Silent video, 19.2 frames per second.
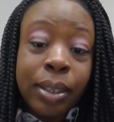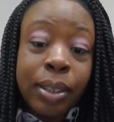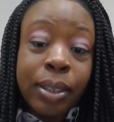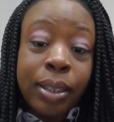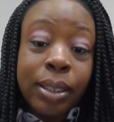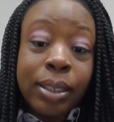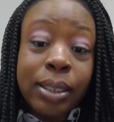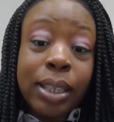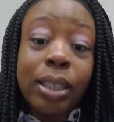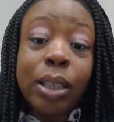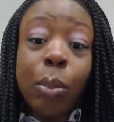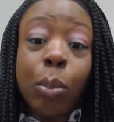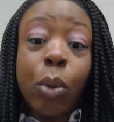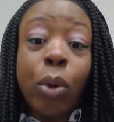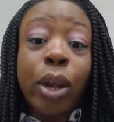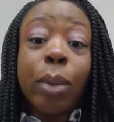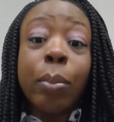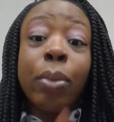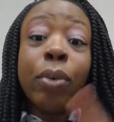It's like the
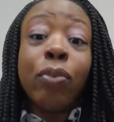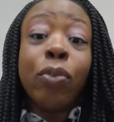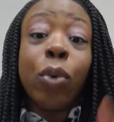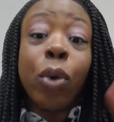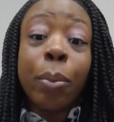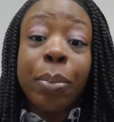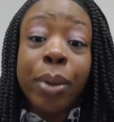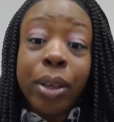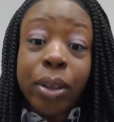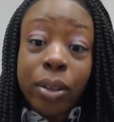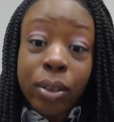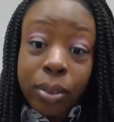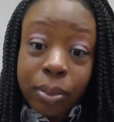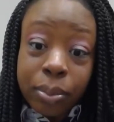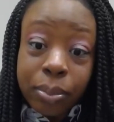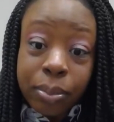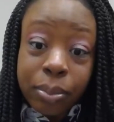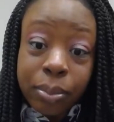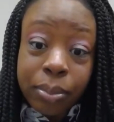morning before pill,
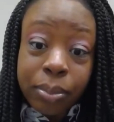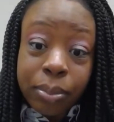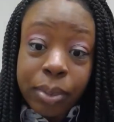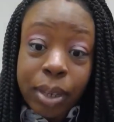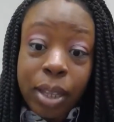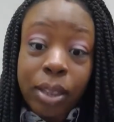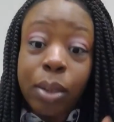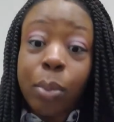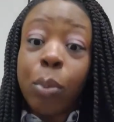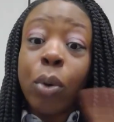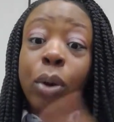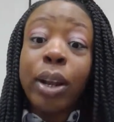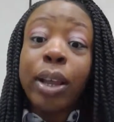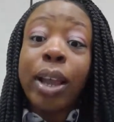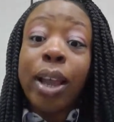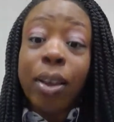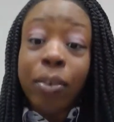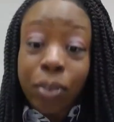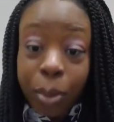not the morning
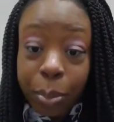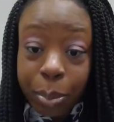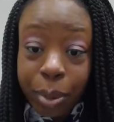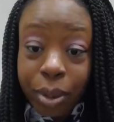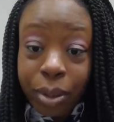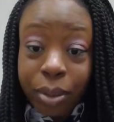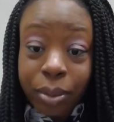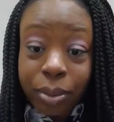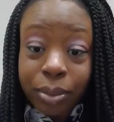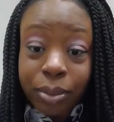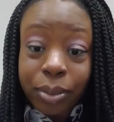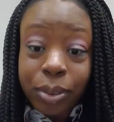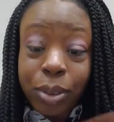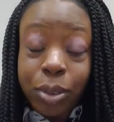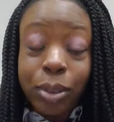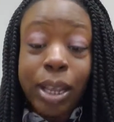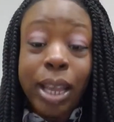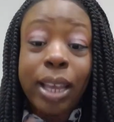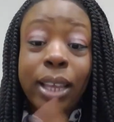after pill. You
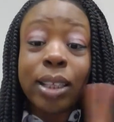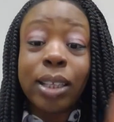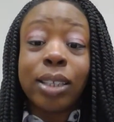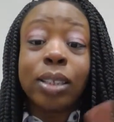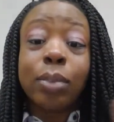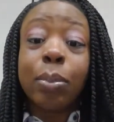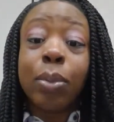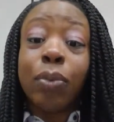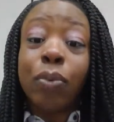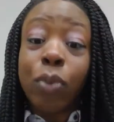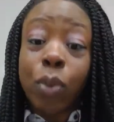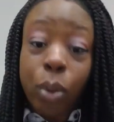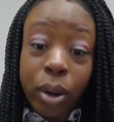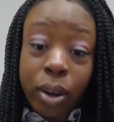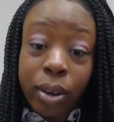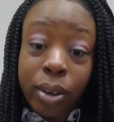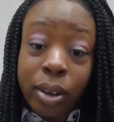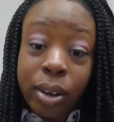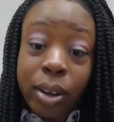take this
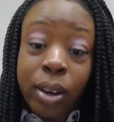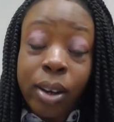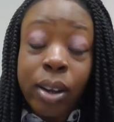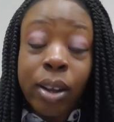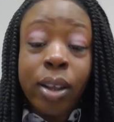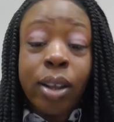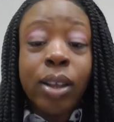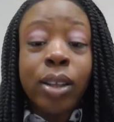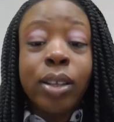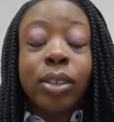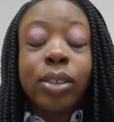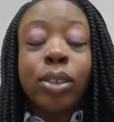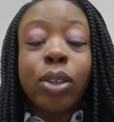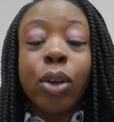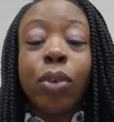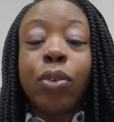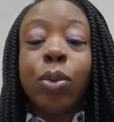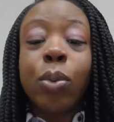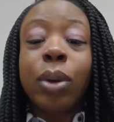before. So
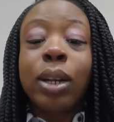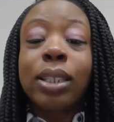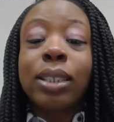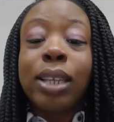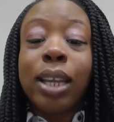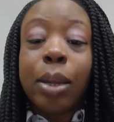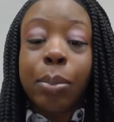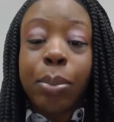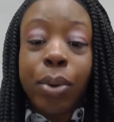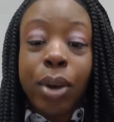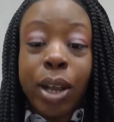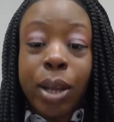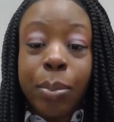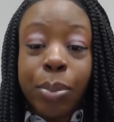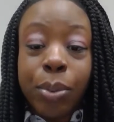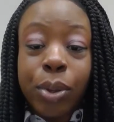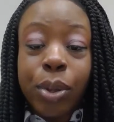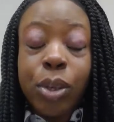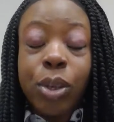if you want to take PrEP,
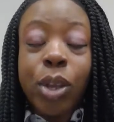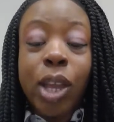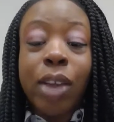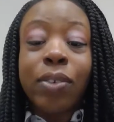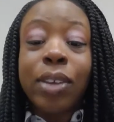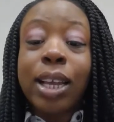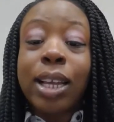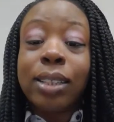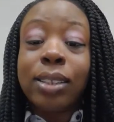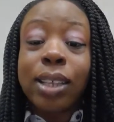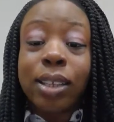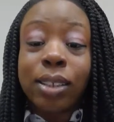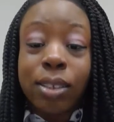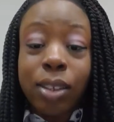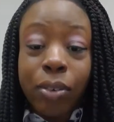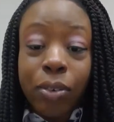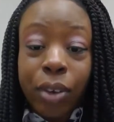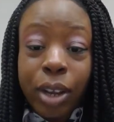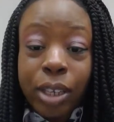you have to get
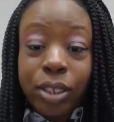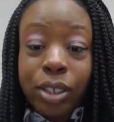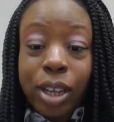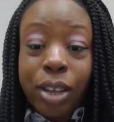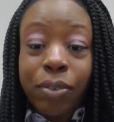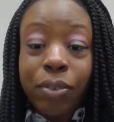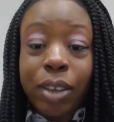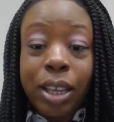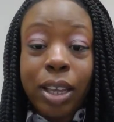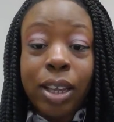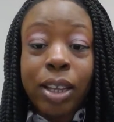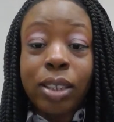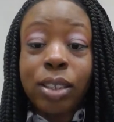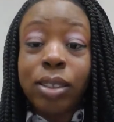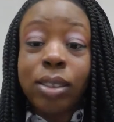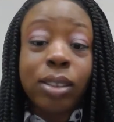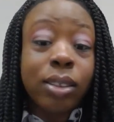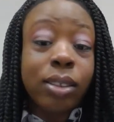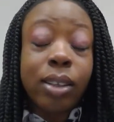tested for HIV
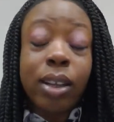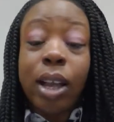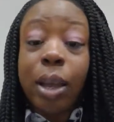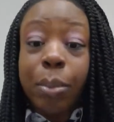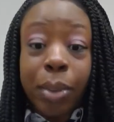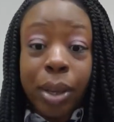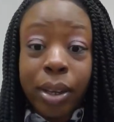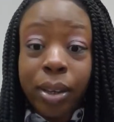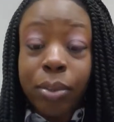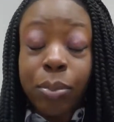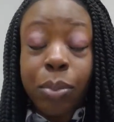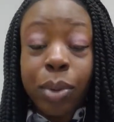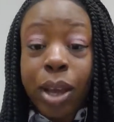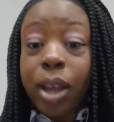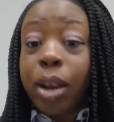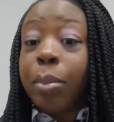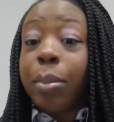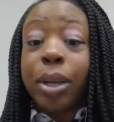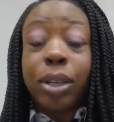because, you got
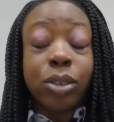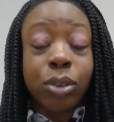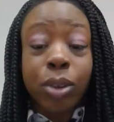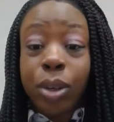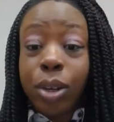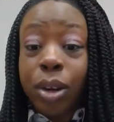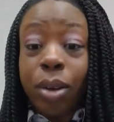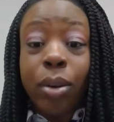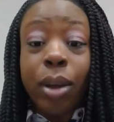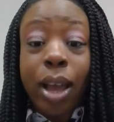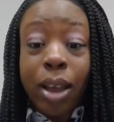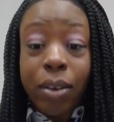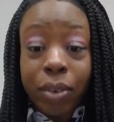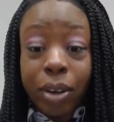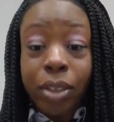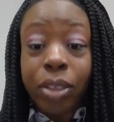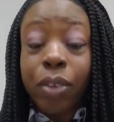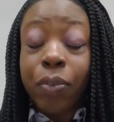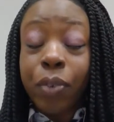to make sure you don't have it
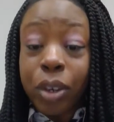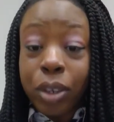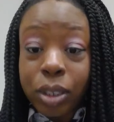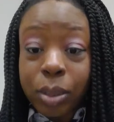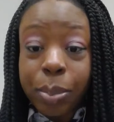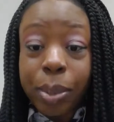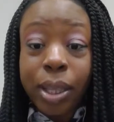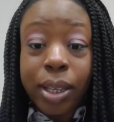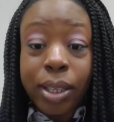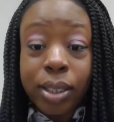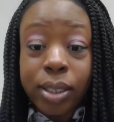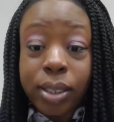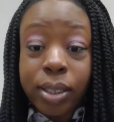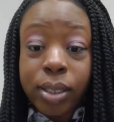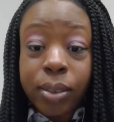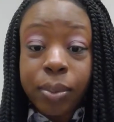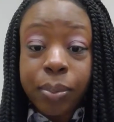in the first place.